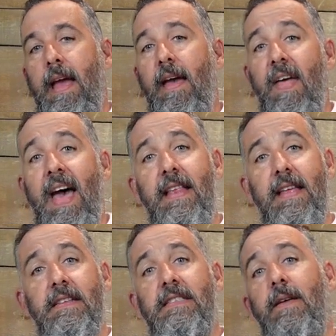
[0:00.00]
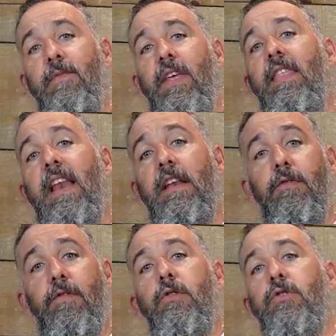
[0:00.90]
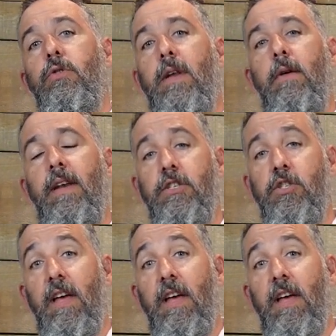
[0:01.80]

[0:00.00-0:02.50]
And that is something that inverters do nowadays.